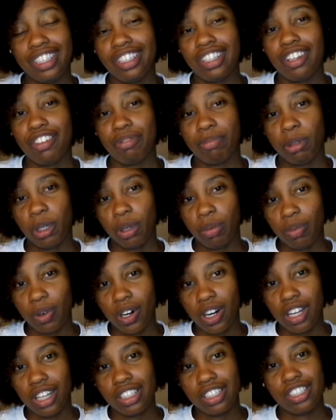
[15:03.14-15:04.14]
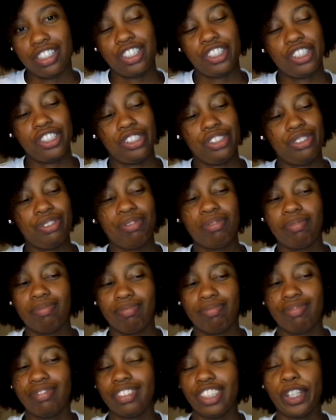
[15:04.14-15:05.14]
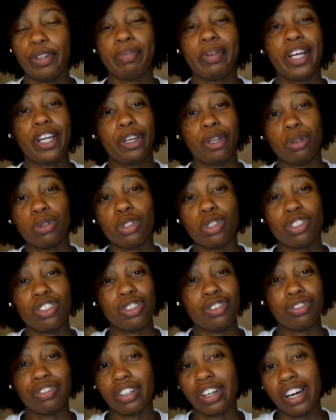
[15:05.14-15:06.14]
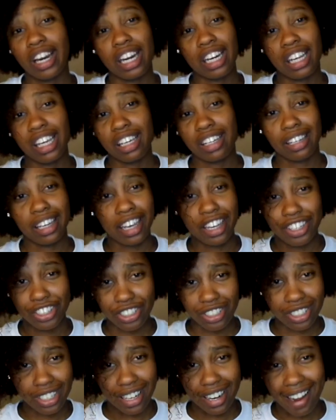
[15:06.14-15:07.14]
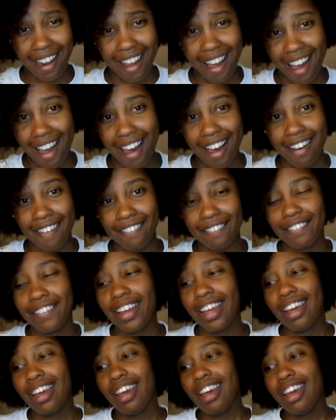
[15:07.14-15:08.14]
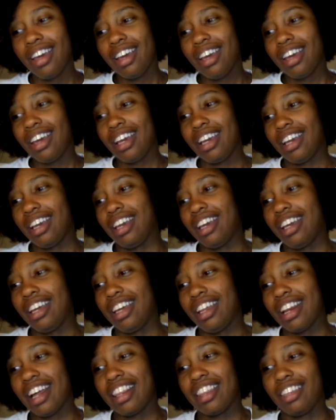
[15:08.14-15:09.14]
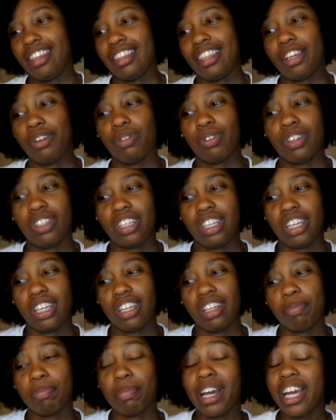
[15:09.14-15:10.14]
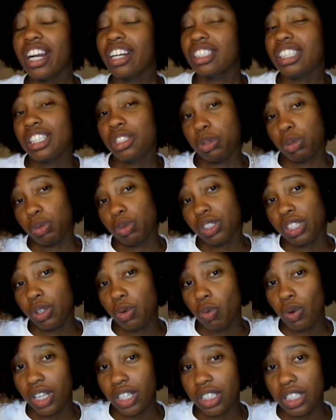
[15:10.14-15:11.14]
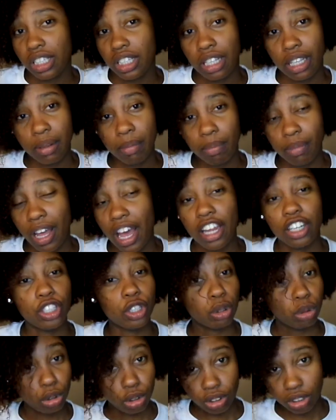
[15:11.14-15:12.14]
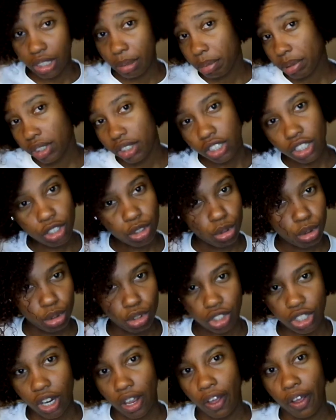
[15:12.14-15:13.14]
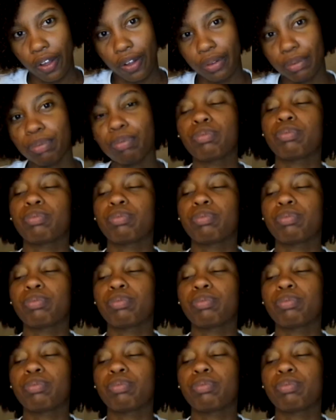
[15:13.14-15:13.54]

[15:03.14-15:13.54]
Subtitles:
love perm rods. They're my go-to for any occasion that I have. And I think my hair takes really well to them. I don't typically use gel.